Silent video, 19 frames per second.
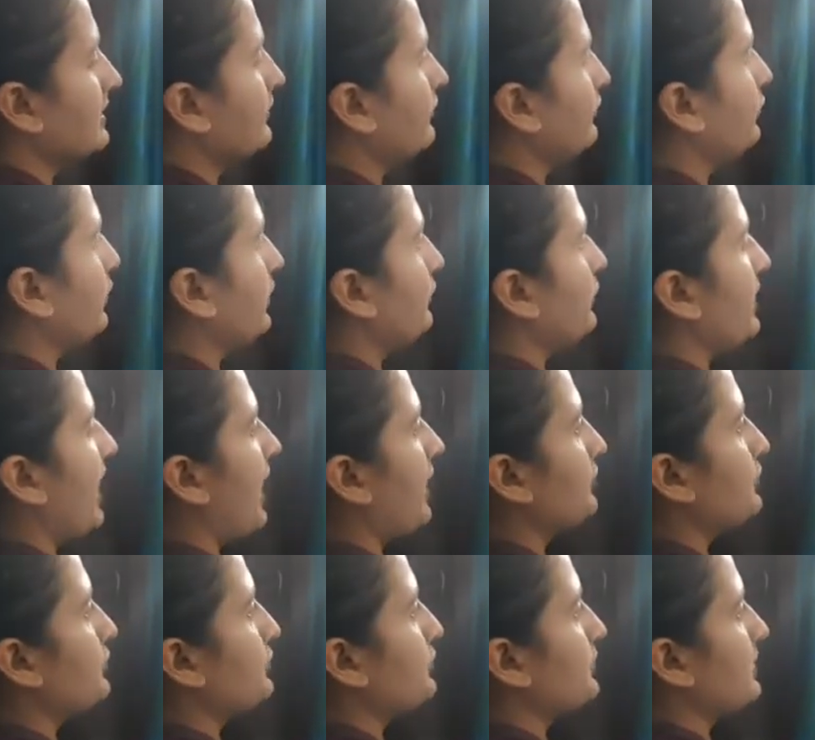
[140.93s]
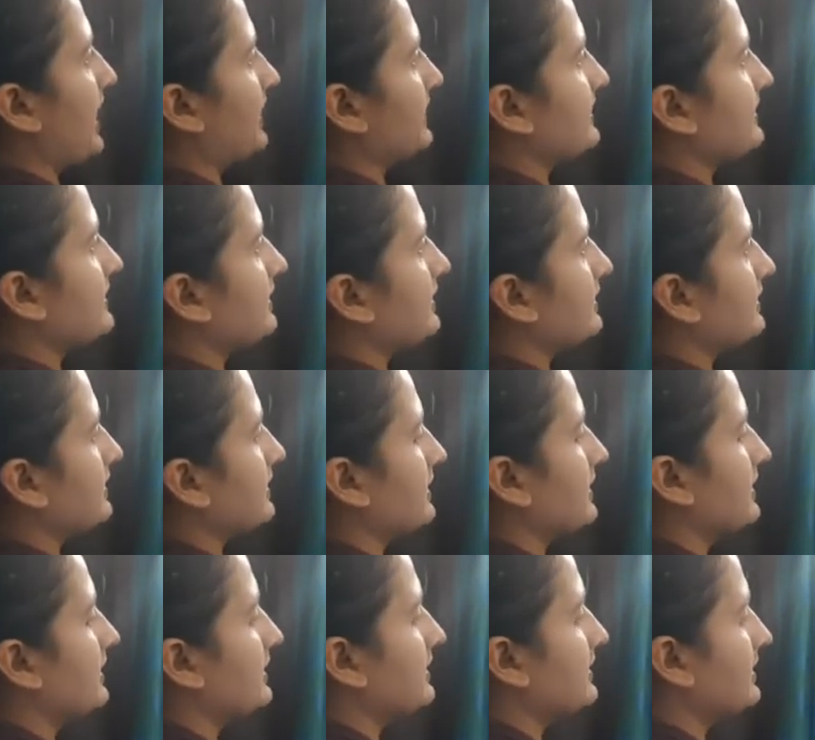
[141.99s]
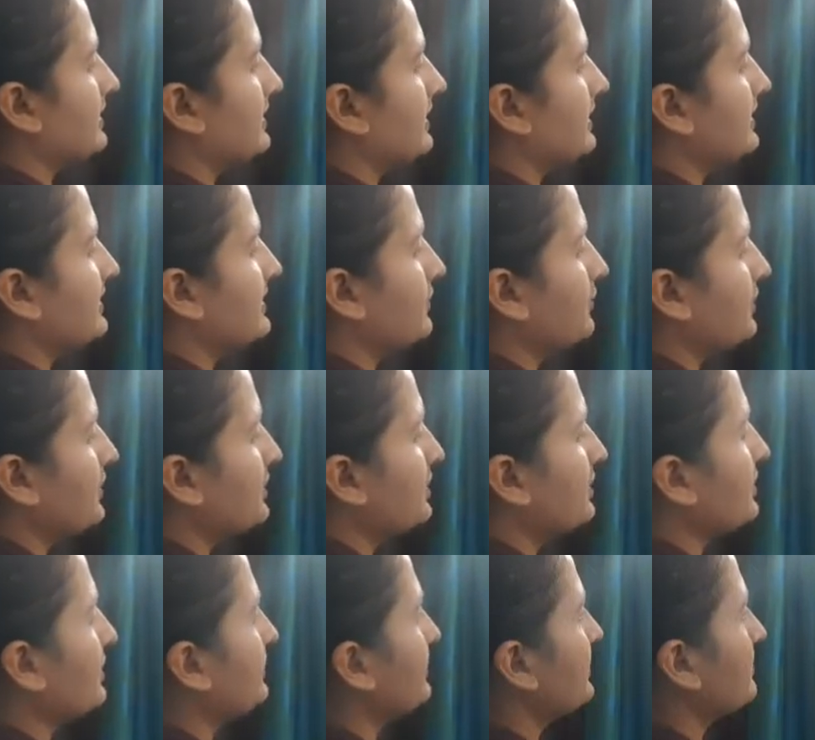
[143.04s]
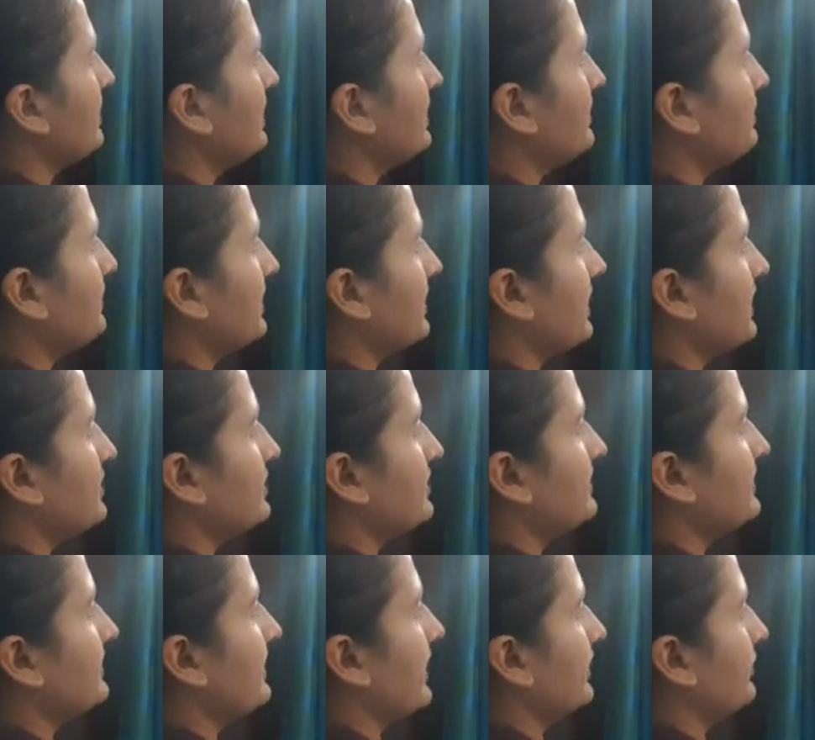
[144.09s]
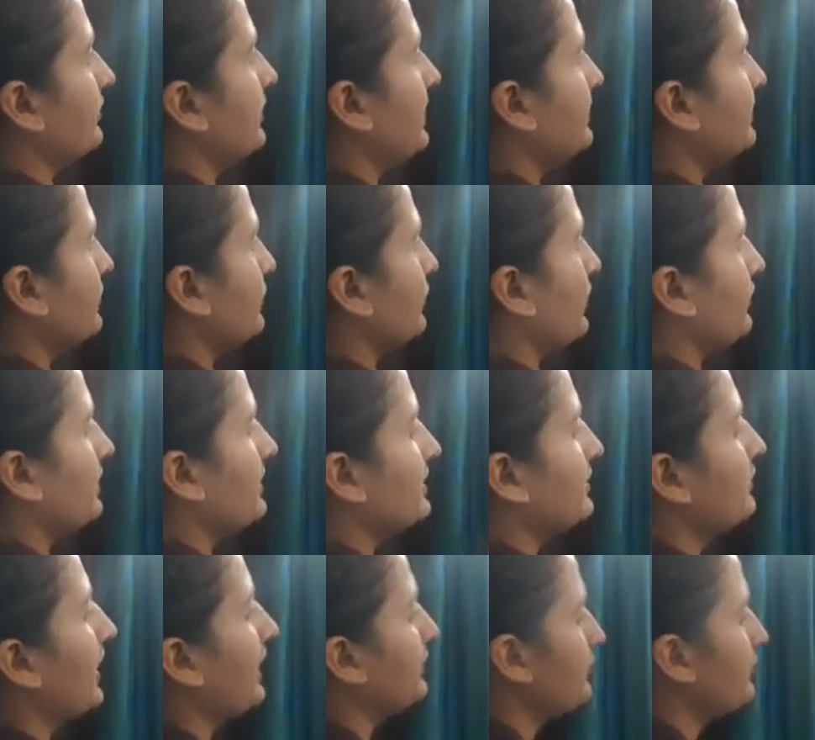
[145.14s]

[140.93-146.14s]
what we have to do next. See, there is division, there is multiplication sign, right? So we will divide